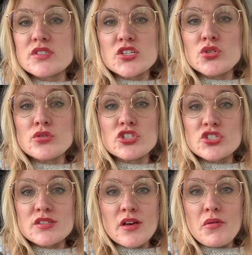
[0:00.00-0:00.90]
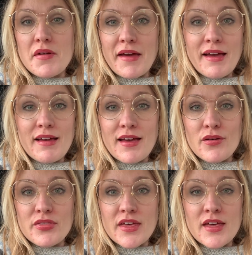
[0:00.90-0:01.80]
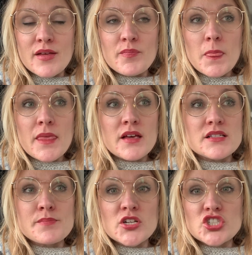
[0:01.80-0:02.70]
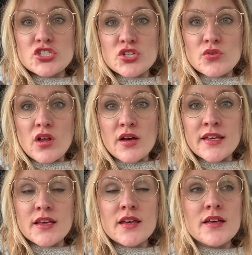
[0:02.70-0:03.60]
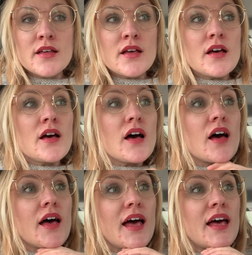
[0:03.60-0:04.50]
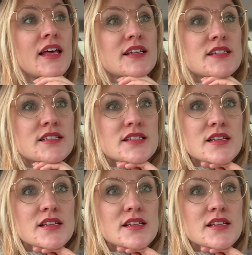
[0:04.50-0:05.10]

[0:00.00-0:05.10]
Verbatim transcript: So you can just go and hang out there as much as you like. And